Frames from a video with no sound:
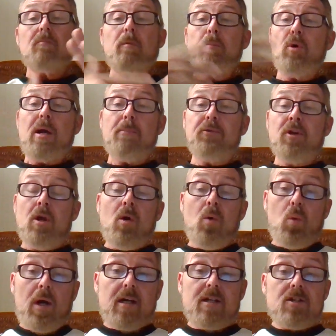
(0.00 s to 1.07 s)
Perhaps
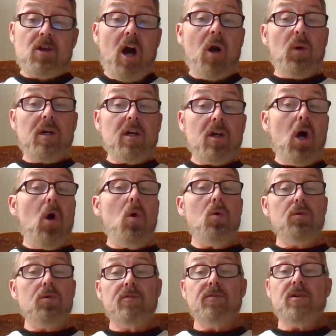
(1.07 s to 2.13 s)
where did Darwin go
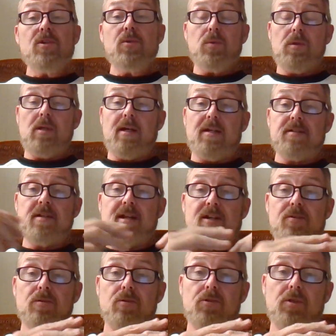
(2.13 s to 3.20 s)
to visualize
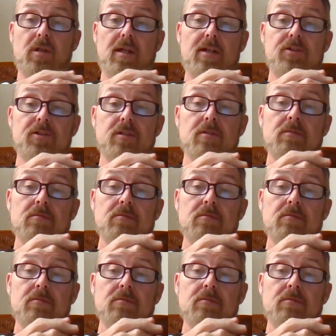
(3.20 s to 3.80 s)
natural selection?